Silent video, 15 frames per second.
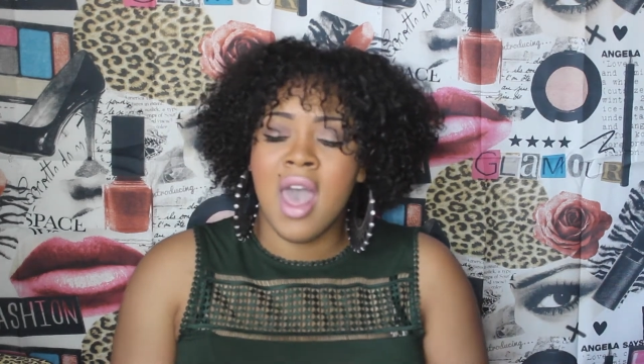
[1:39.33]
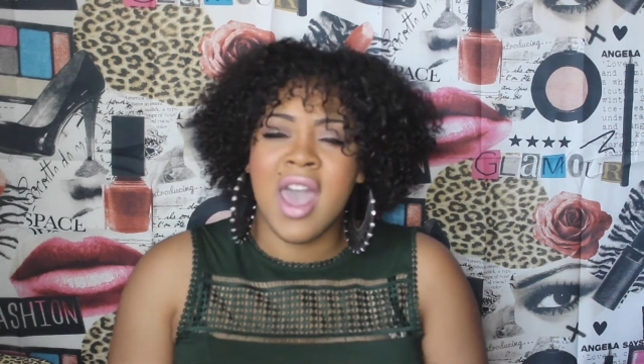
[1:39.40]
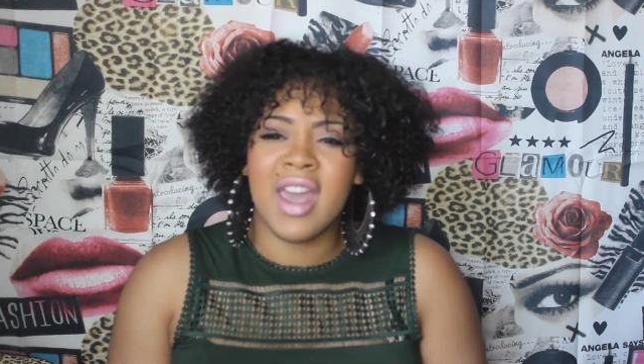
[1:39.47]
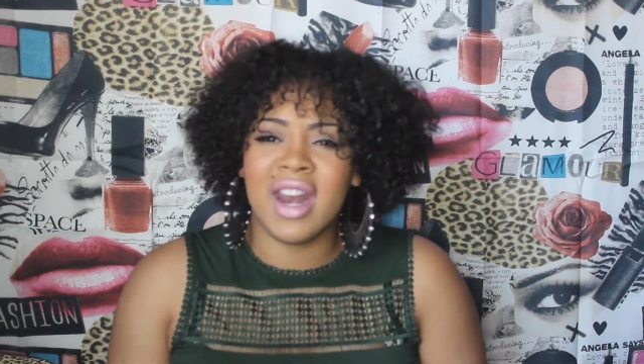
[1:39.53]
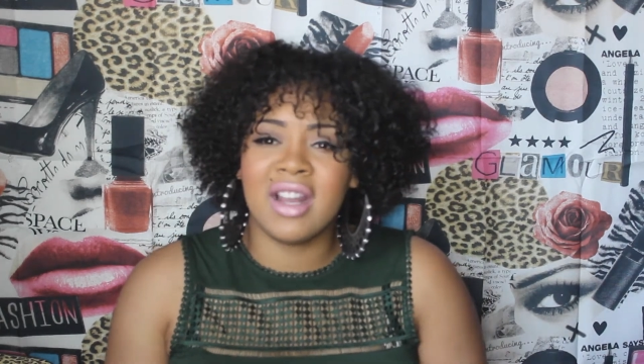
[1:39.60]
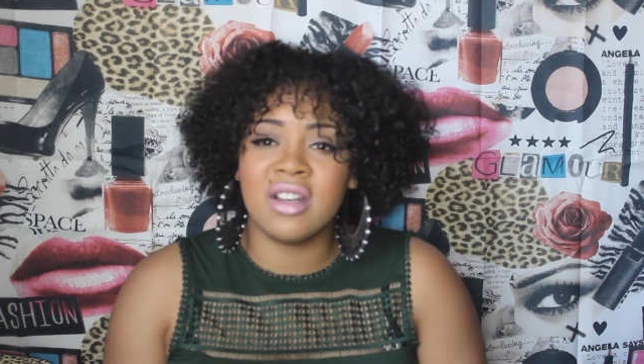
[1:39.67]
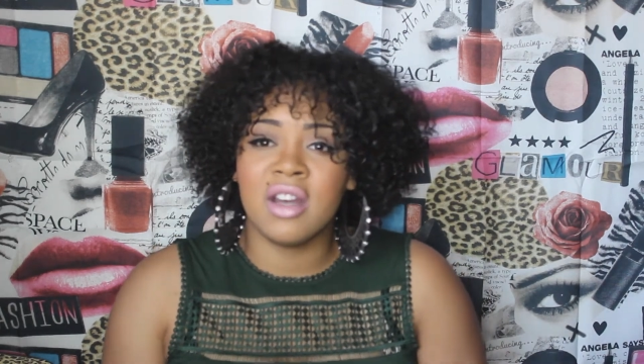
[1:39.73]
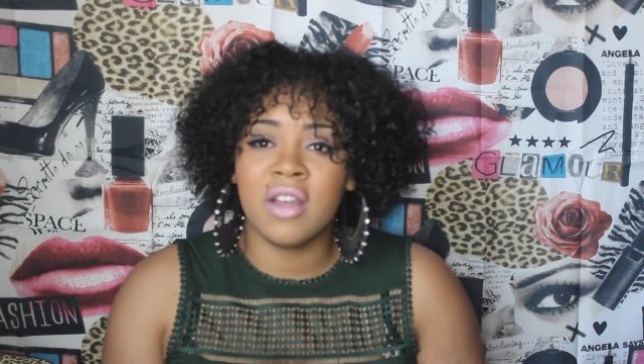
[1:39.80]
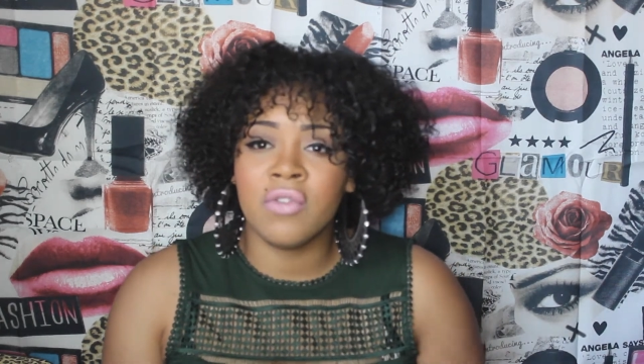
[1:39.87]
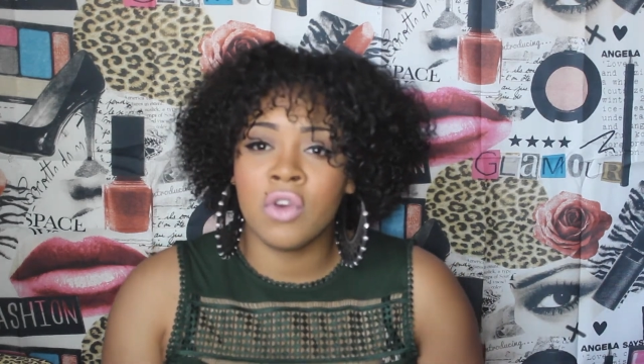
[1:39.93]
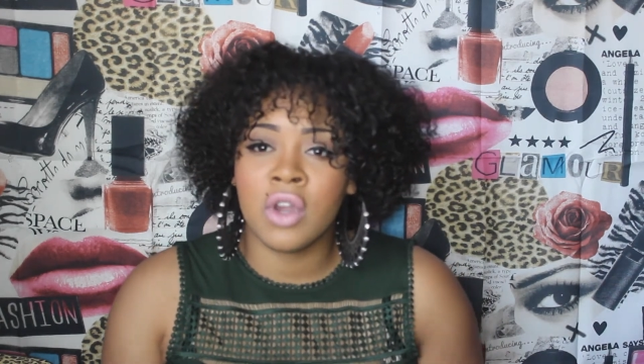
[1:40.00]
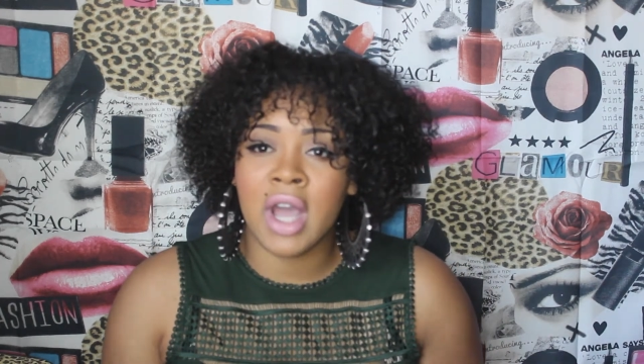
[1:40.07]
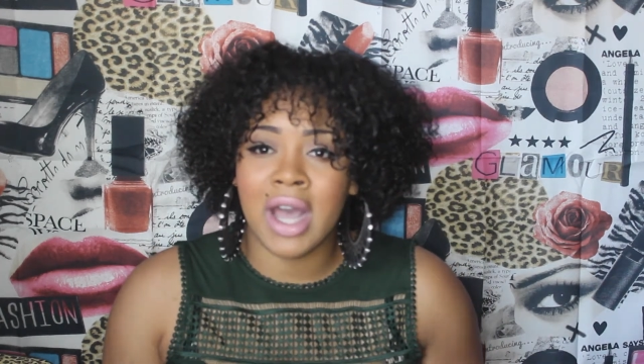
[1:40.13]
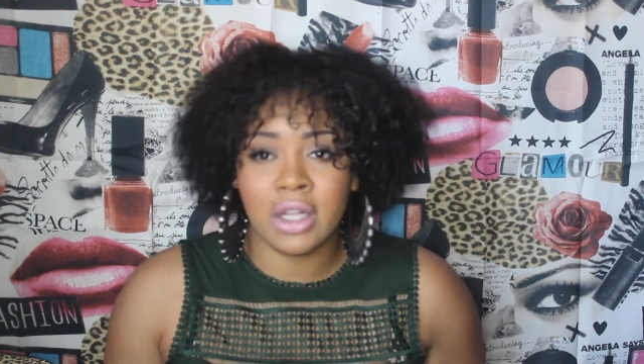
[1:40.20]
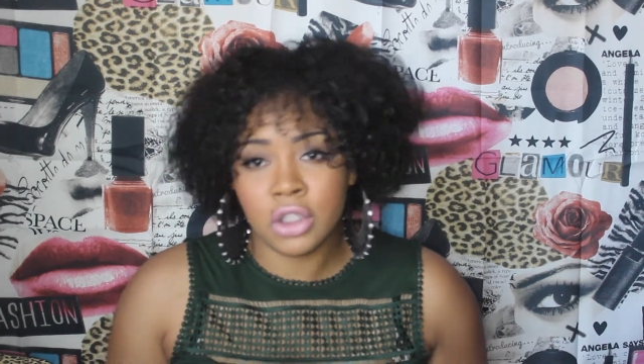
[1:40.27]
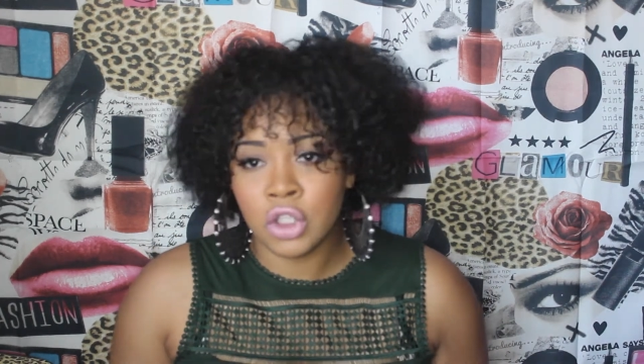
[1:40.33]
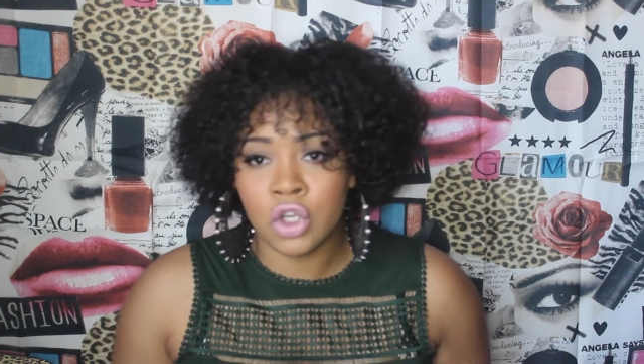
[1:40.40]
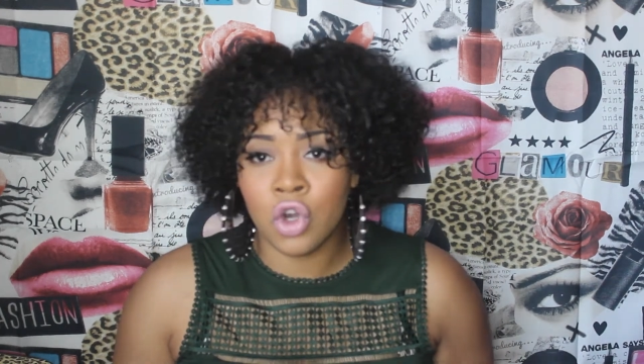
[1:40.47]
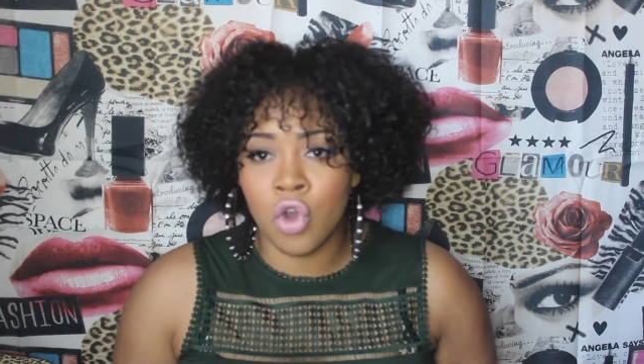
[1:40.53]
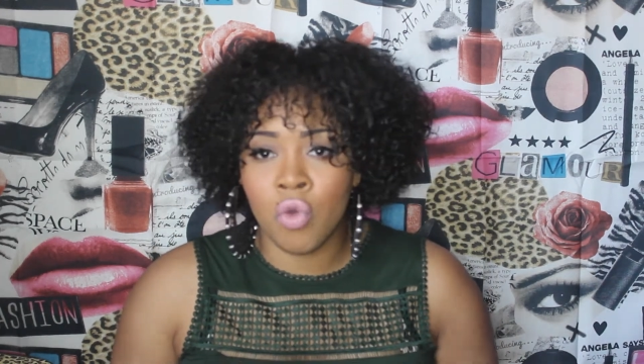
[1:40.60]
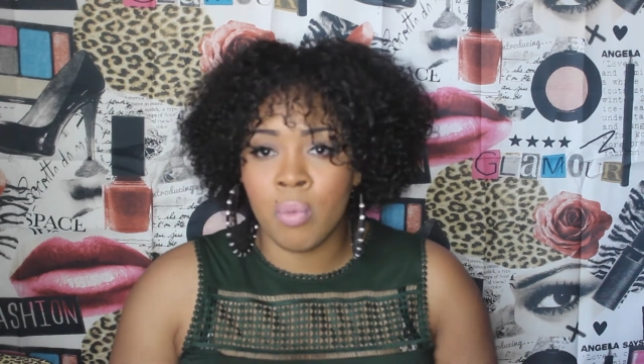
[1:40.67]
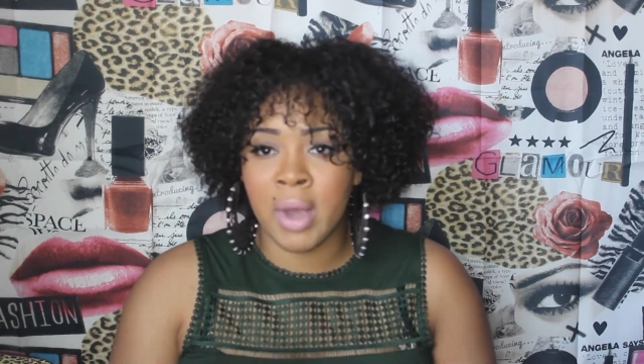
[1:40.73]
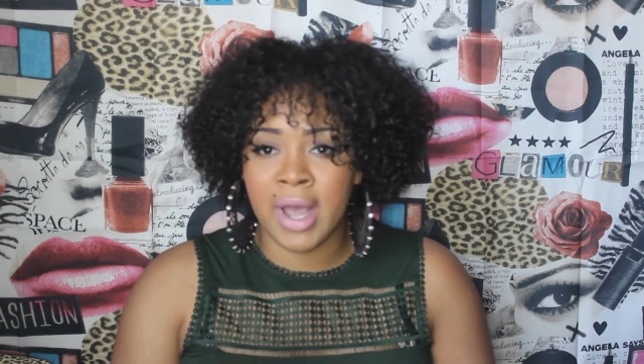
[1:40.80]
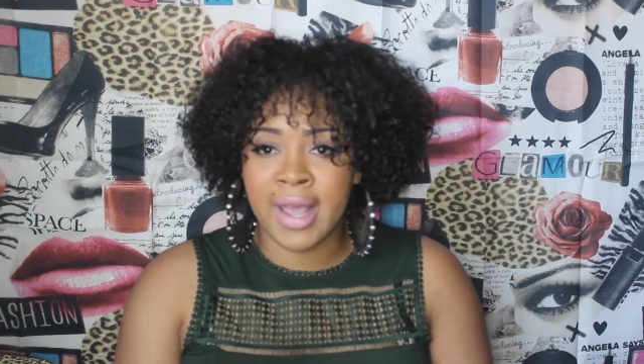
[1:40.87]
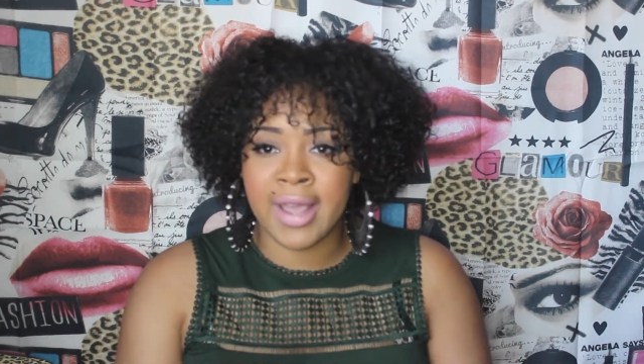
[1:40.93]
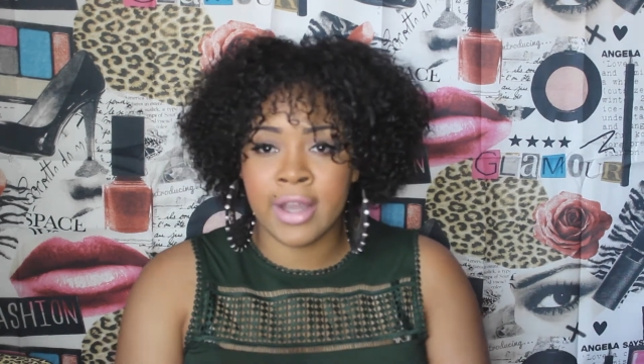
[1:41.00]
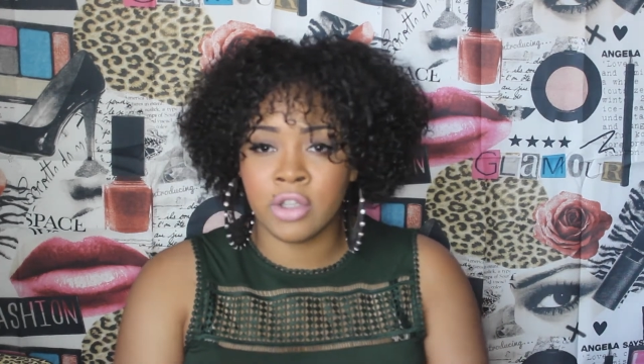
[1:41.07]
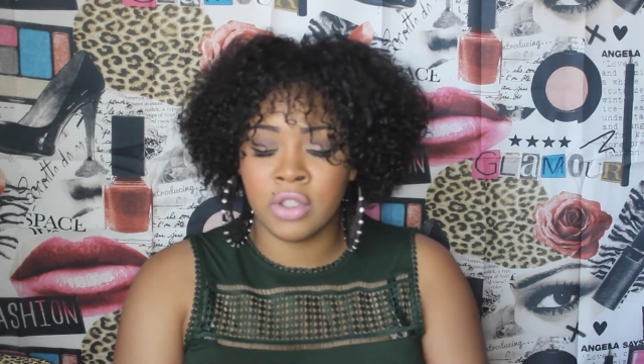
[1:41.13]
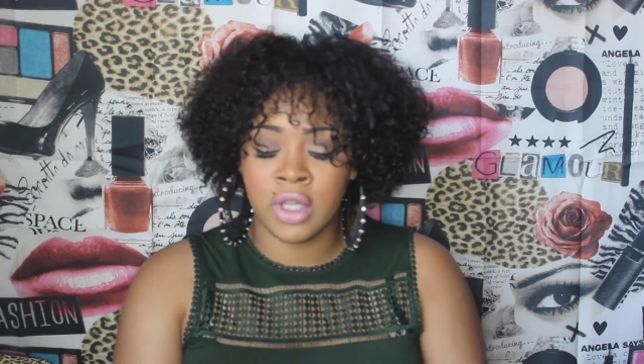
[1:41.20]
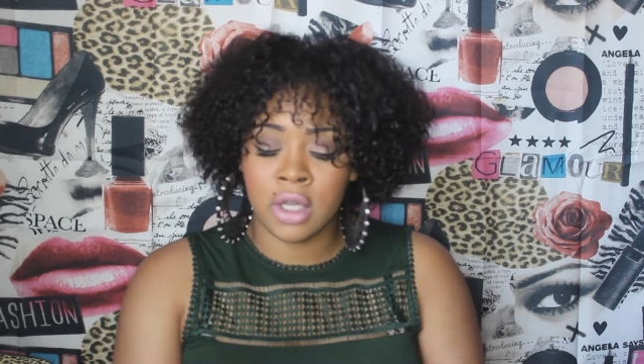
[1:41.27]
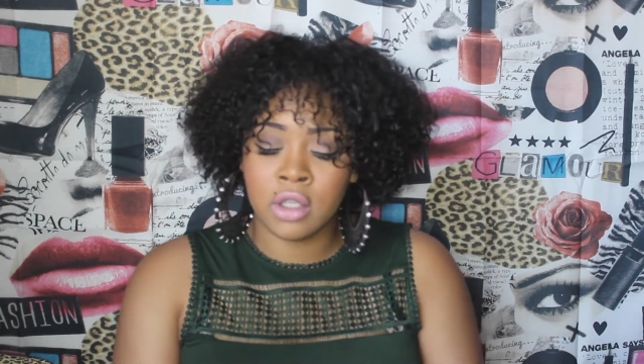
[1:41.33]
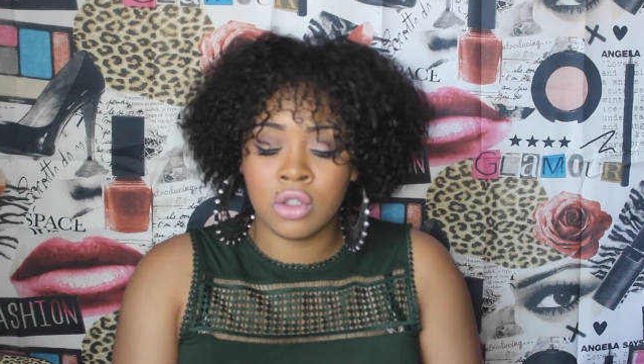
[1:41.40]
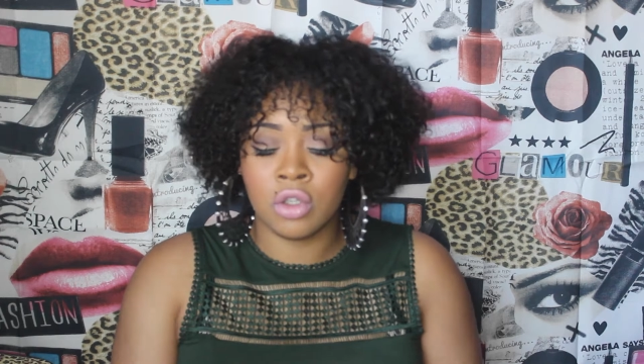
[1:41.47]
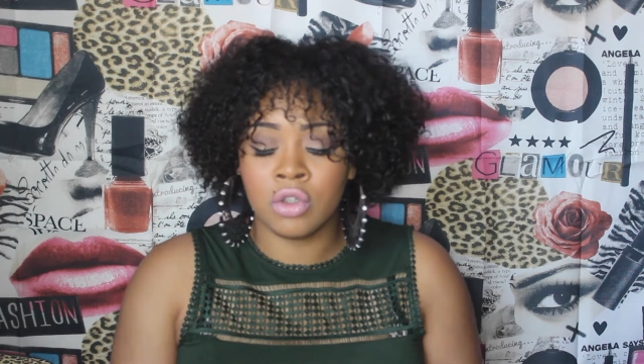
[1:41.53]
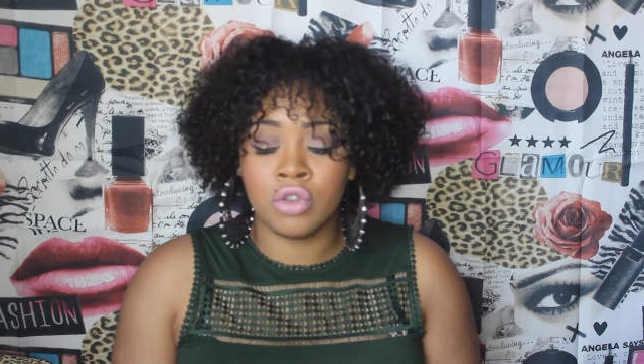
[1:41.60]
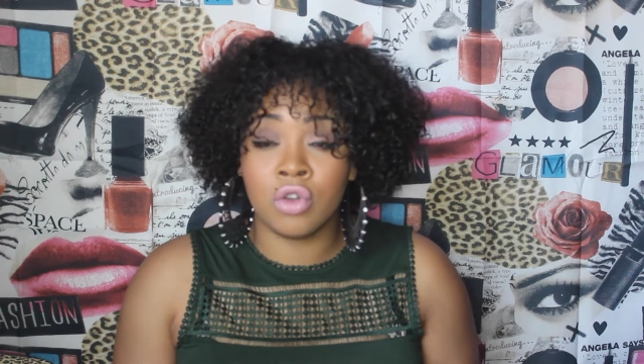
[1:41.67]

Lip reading: I never got to know my hair texture,